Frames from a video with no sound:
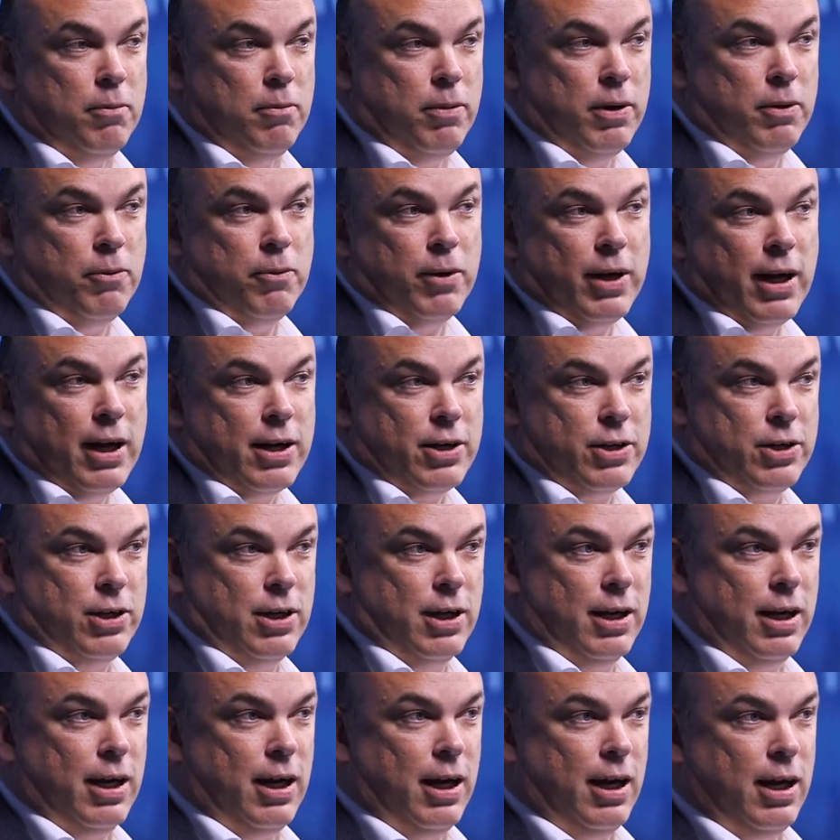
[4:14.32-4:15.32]
but we
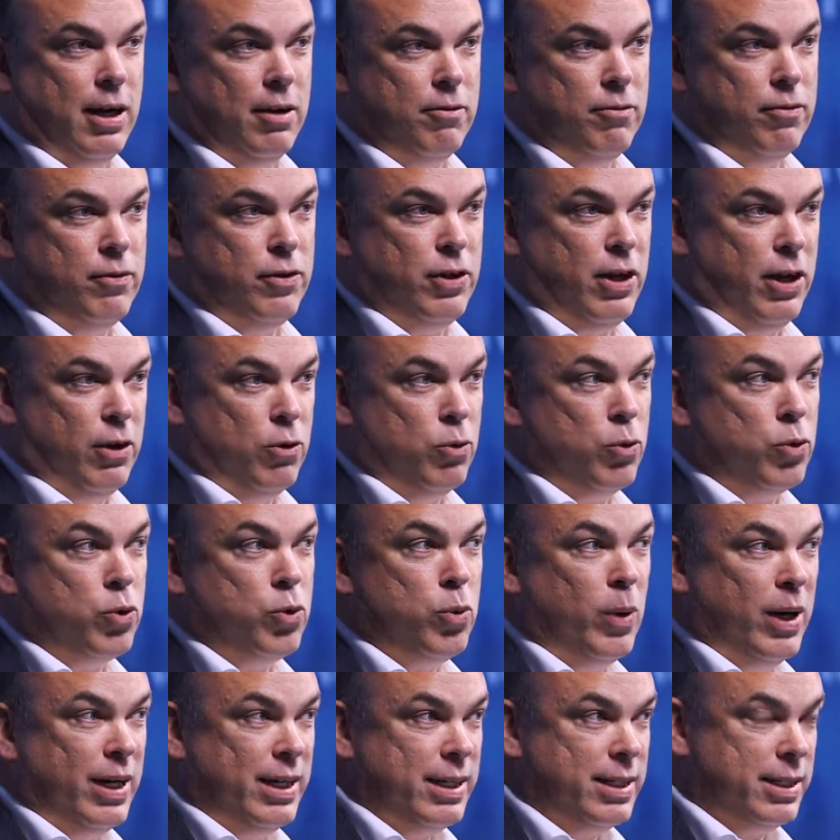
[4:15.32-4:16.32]
actually have 10 or
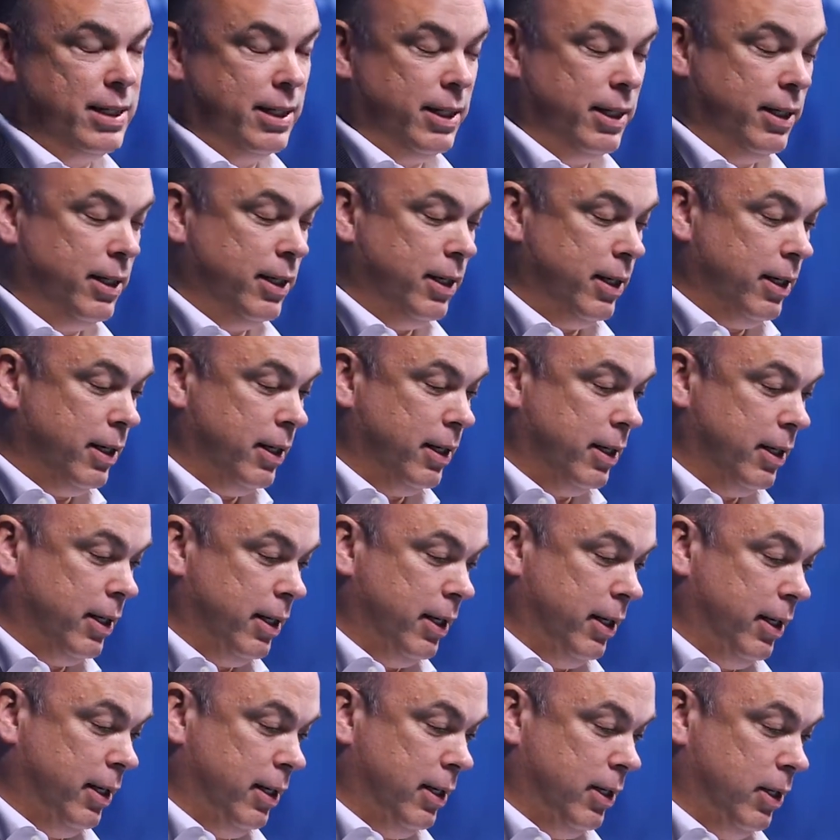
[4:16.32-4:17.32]
20
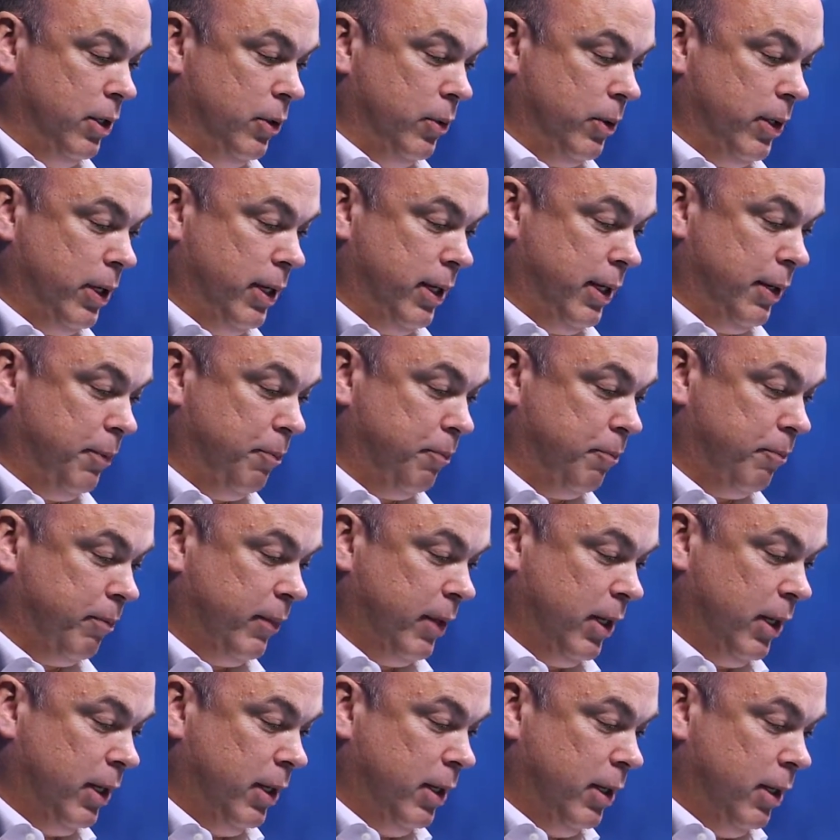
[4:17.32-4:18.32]
in the UK.
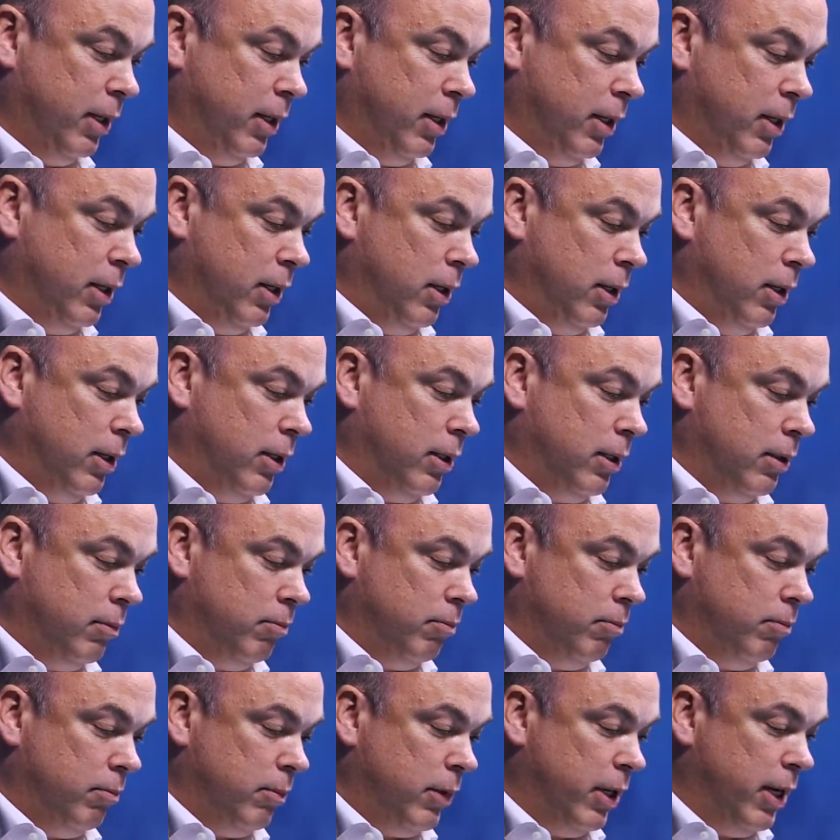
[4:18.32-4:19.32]

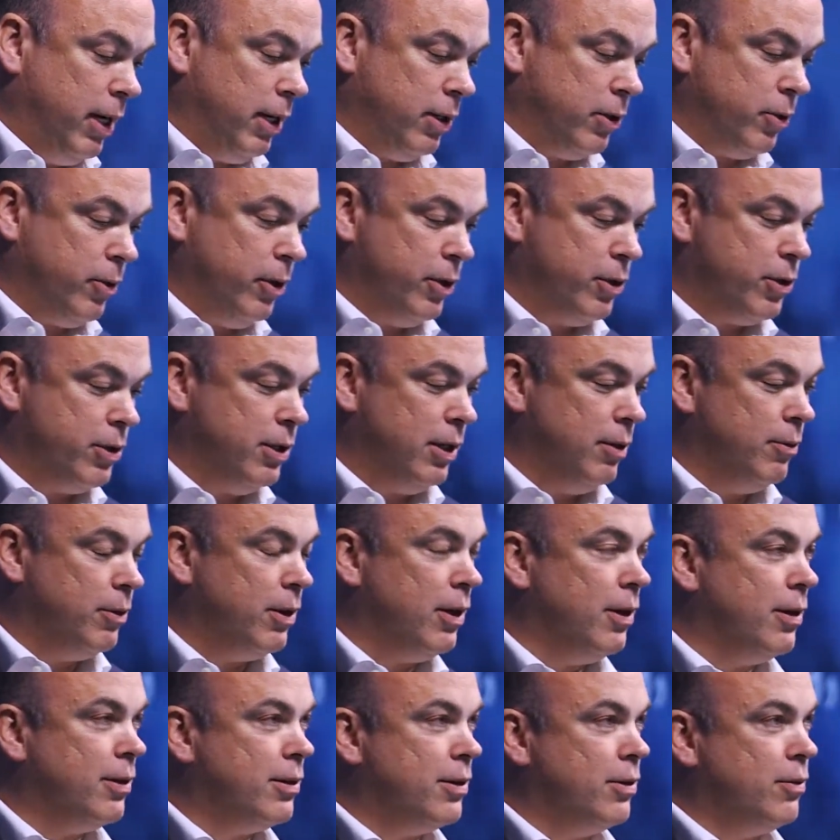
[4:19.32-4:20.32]
The next question I was
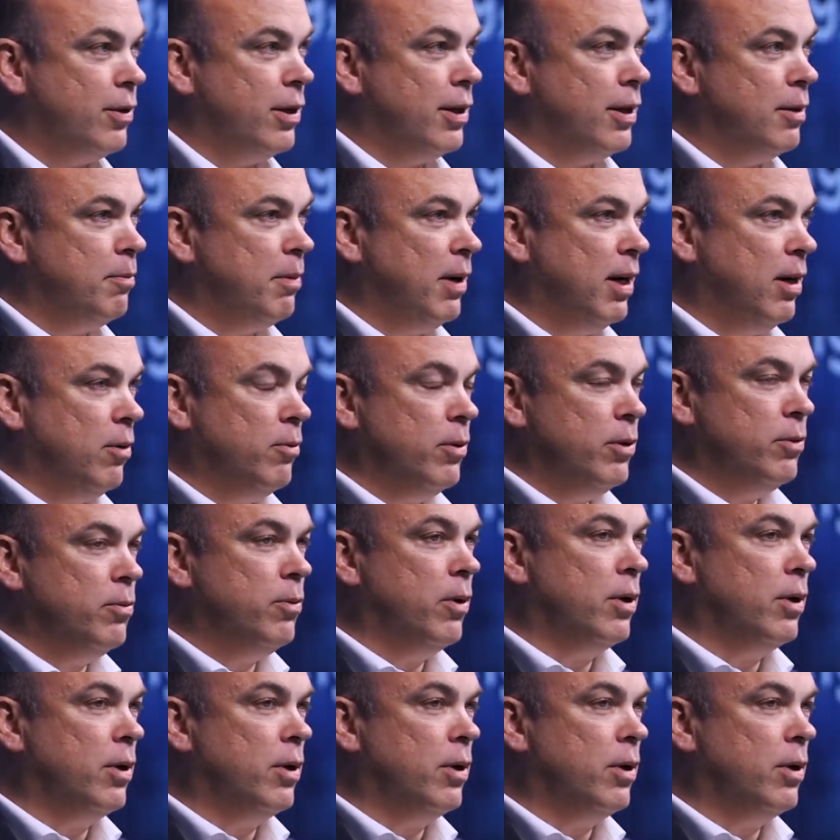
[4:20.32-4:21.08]
asked to think about was,